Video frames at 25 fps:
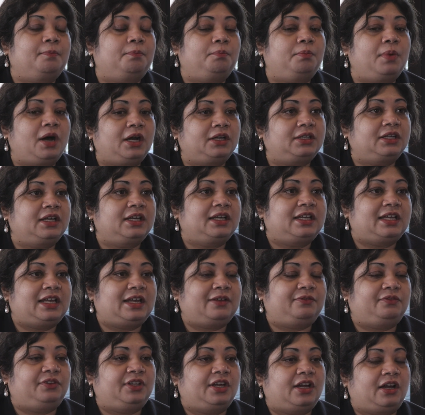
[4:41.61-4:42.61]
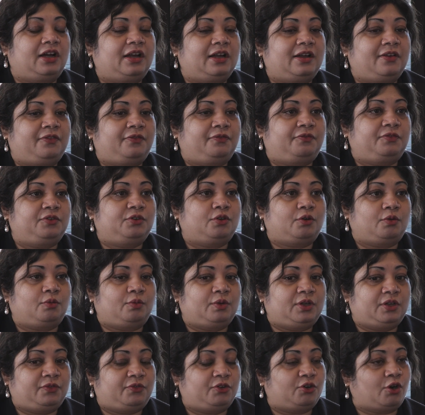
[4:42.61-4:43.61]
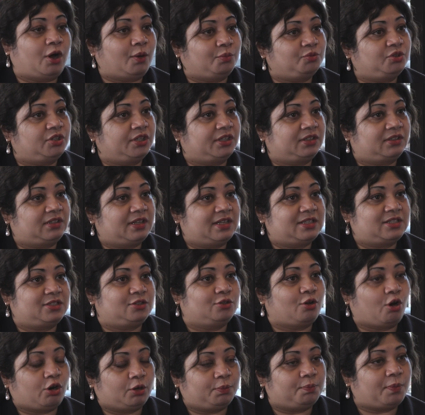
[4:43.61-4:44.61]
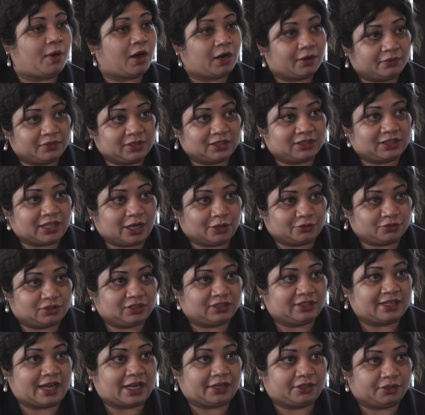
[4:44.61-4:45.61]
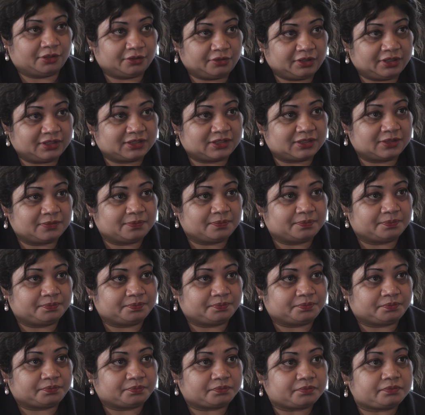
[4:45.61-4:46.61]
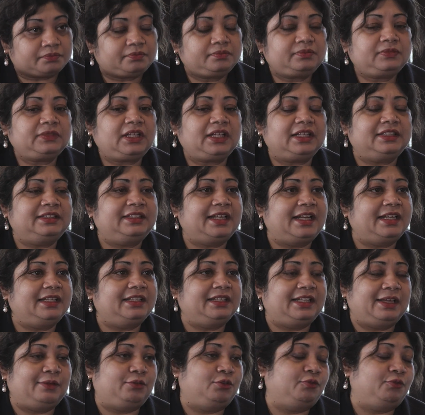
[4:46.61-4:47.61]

But if they are if you, if your object is not part of the thousand categories, then they